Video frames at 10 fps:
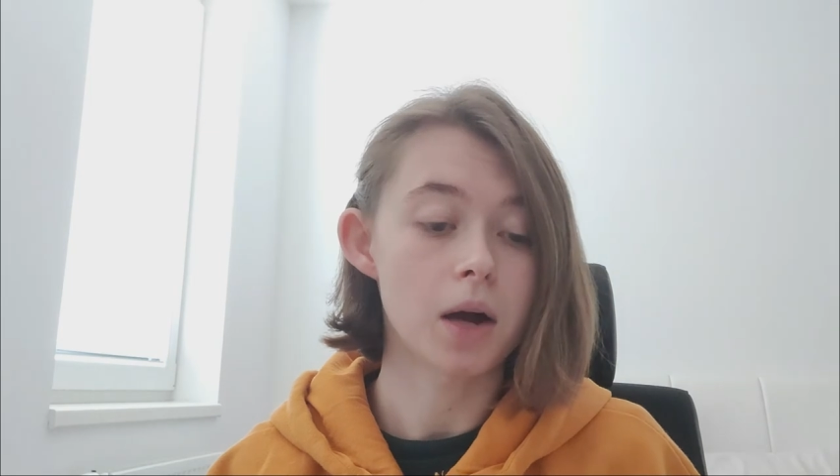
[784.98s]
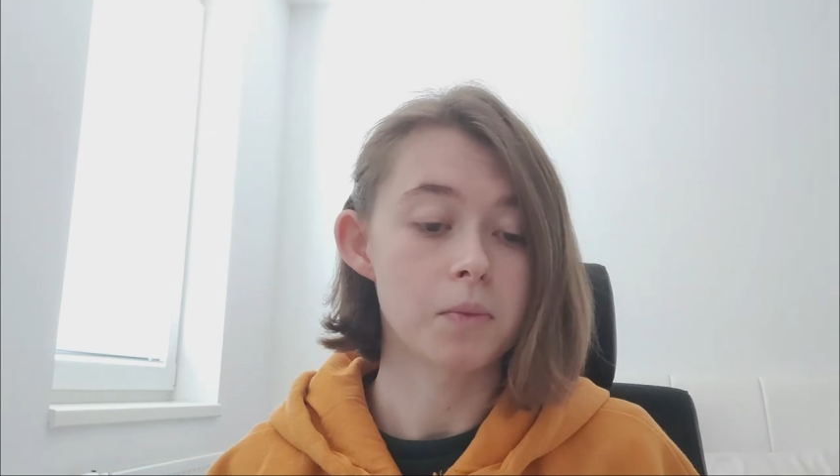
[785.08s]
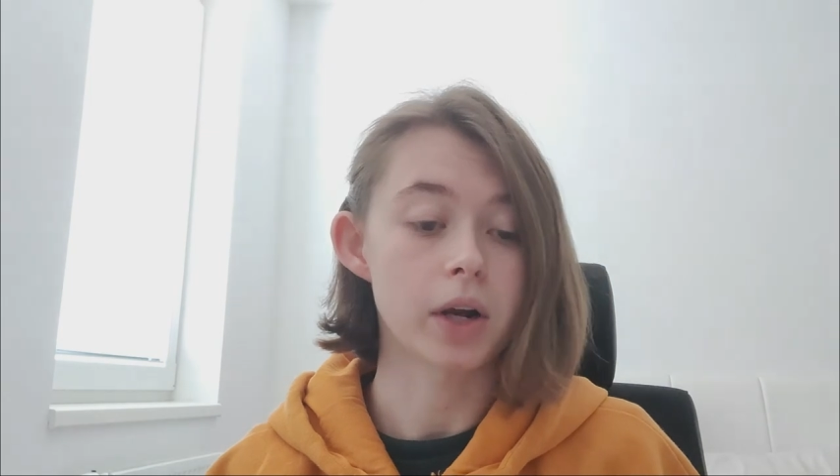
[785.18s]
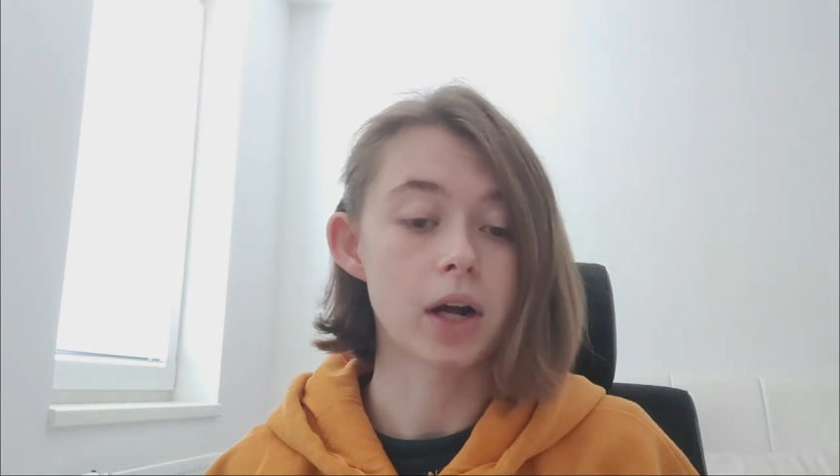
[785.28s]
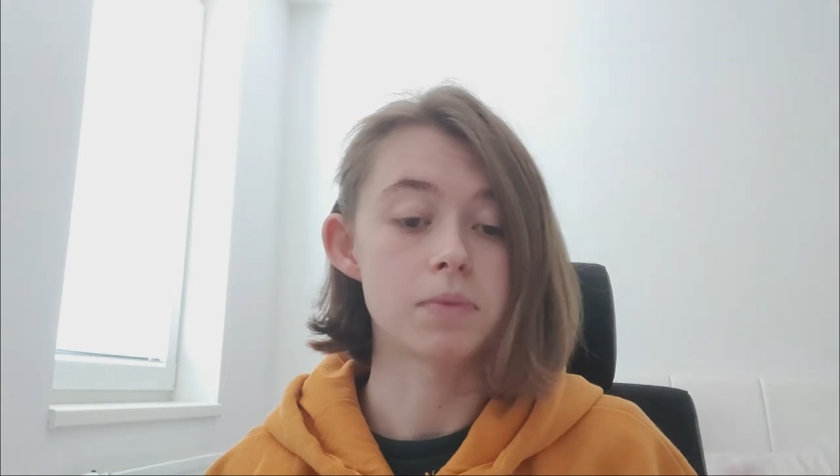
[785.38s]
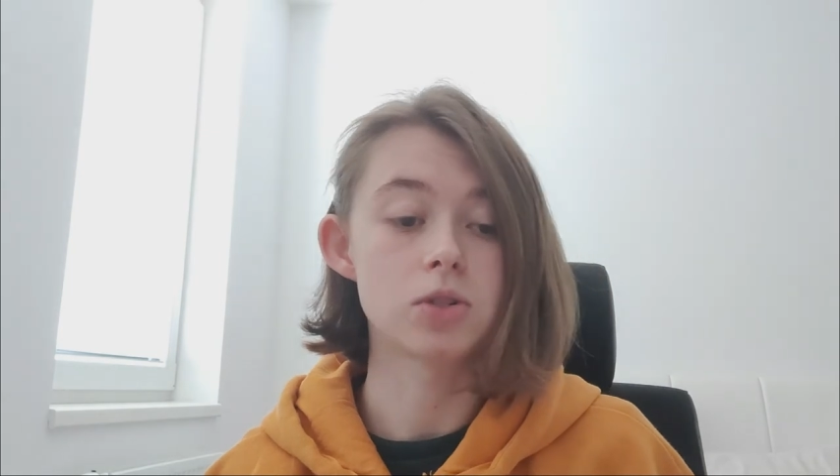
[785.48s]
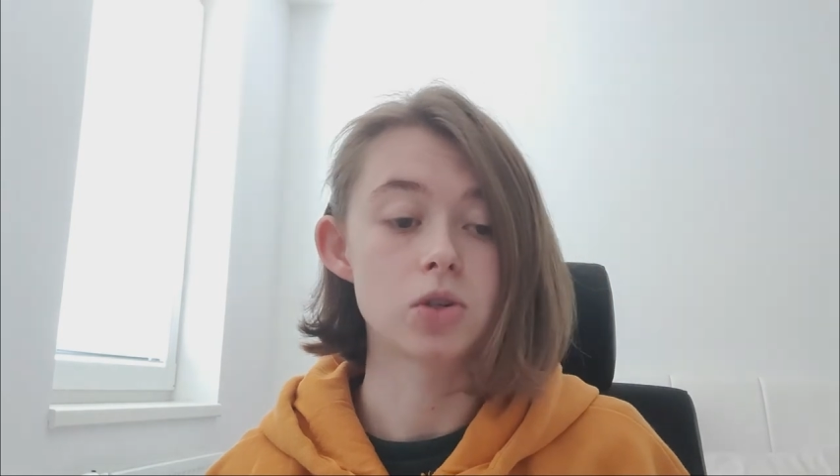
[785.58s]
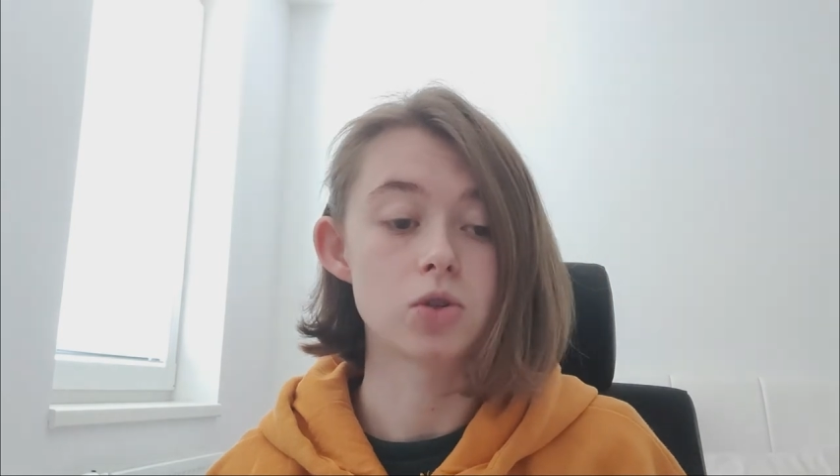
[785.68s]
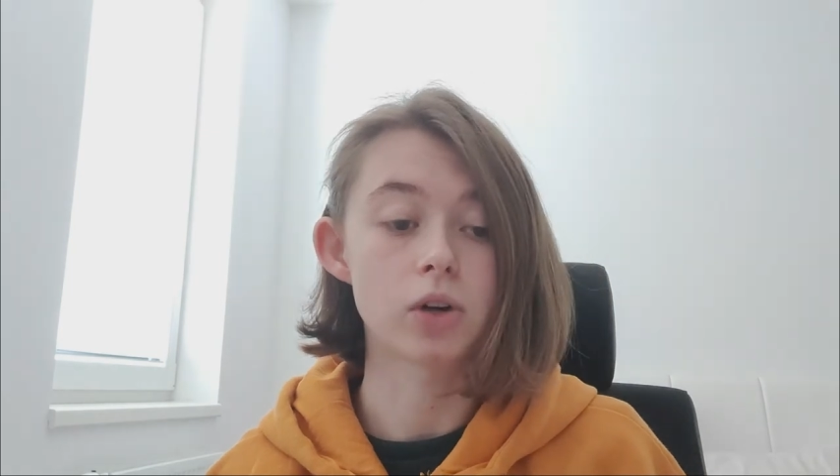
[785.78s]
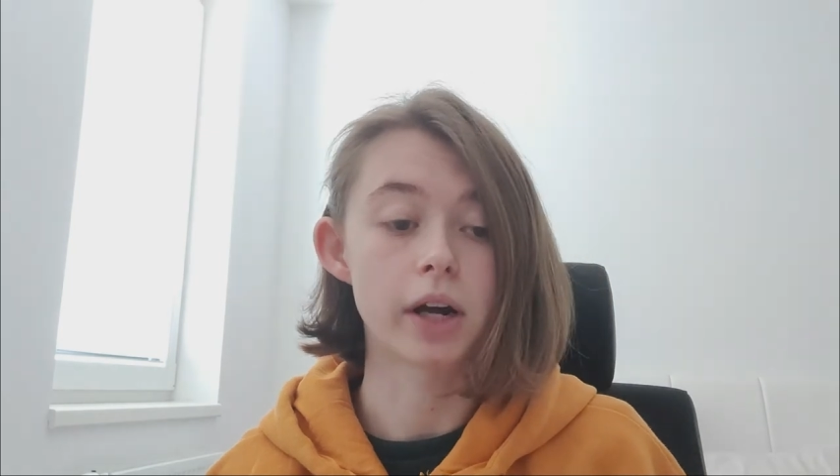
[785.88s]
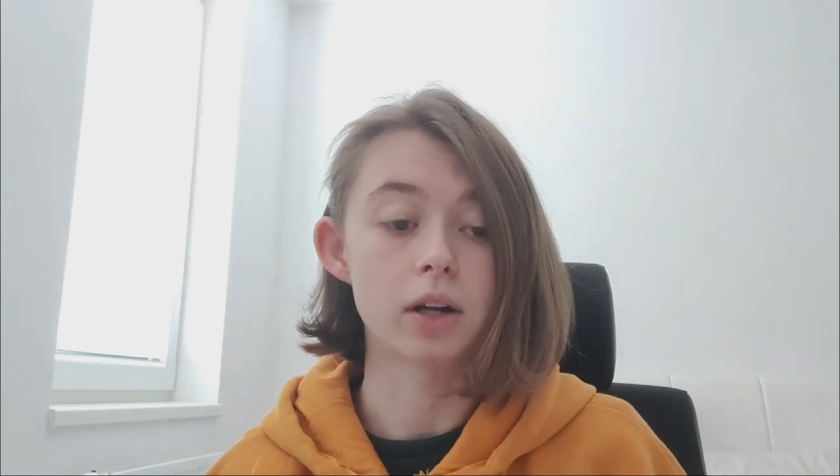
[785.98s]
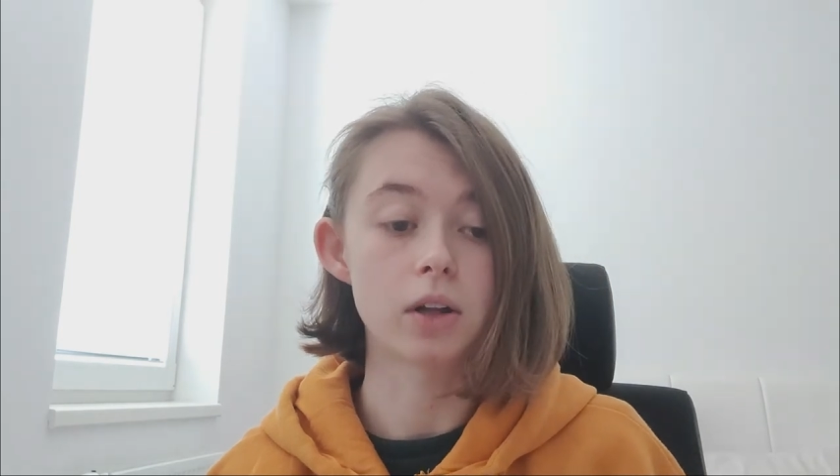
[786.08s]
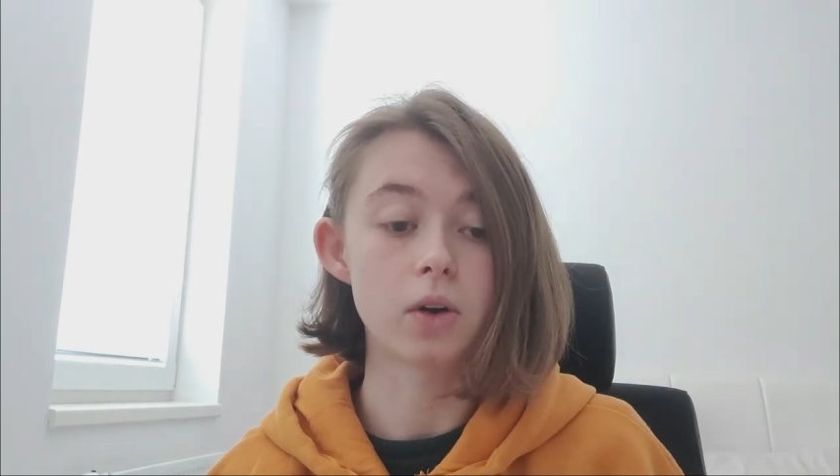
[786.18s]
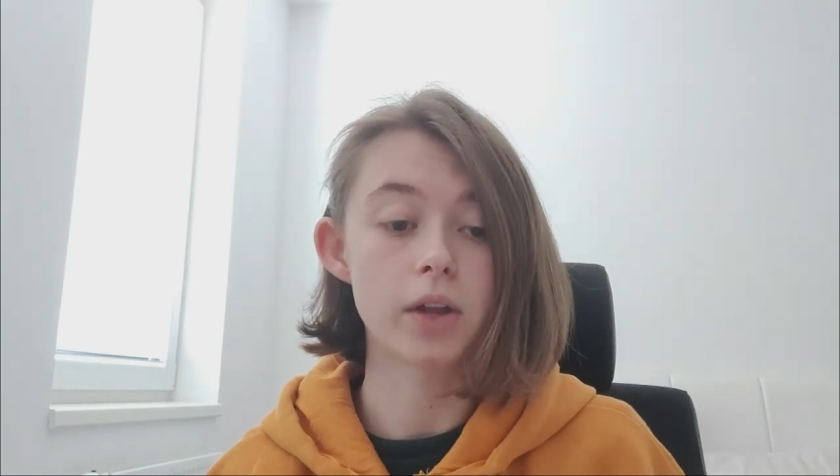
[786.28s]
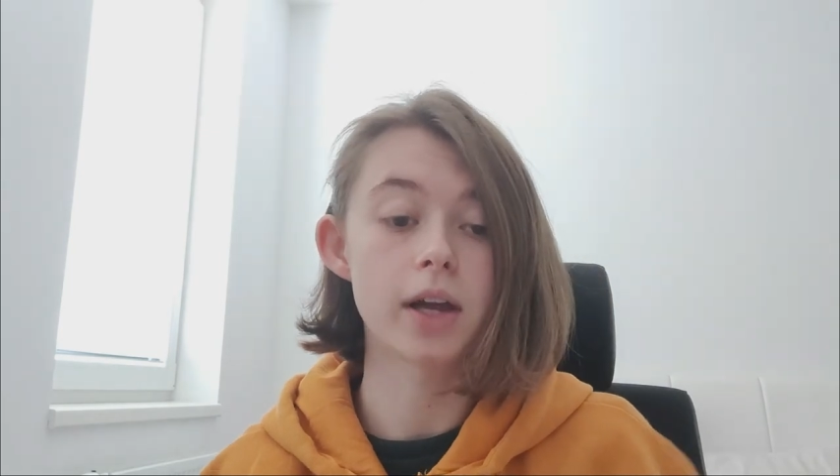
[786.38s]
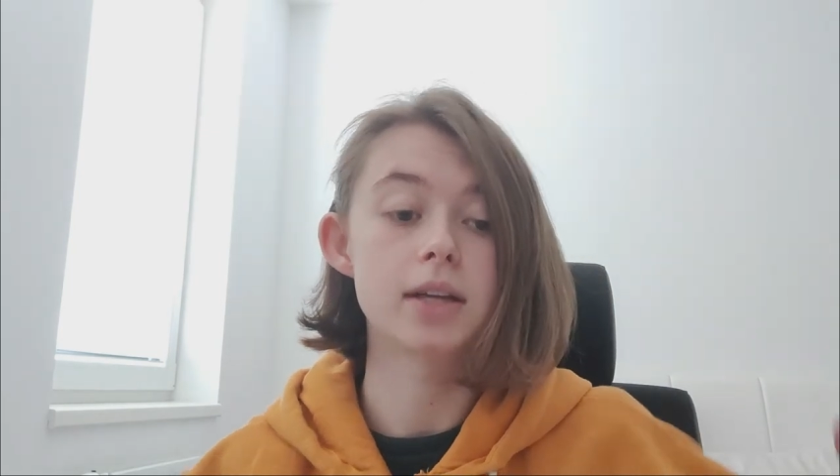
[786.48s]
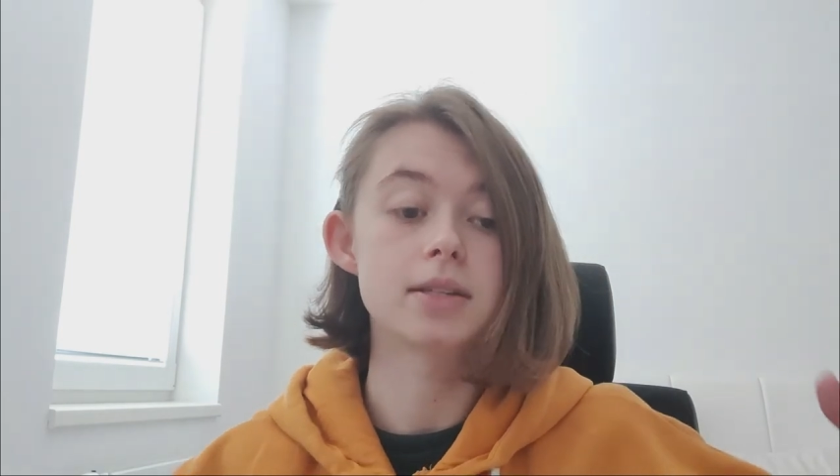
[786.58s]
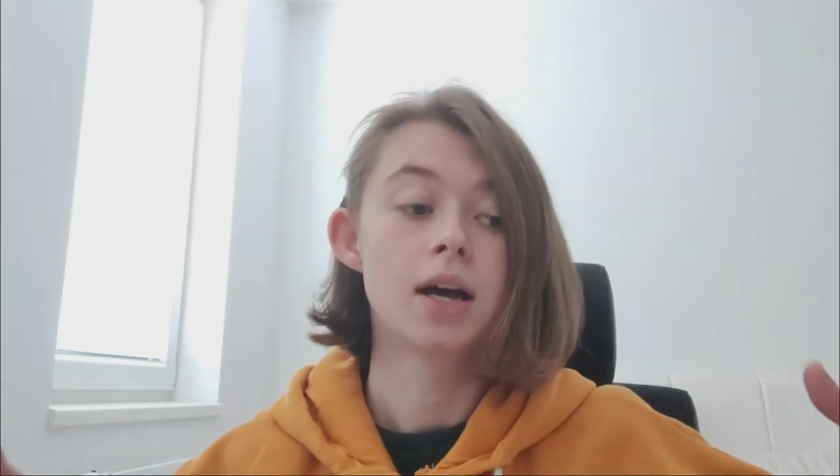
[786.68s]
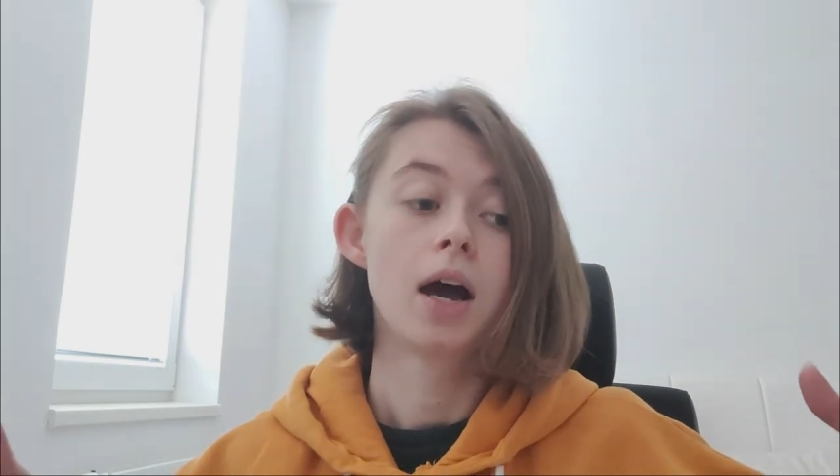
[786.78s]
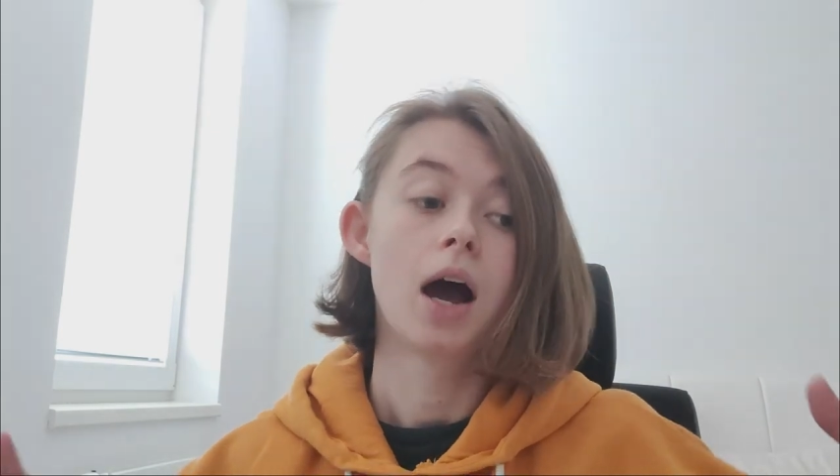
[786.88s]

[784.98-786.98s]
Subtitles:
when it comes to trying clothing, is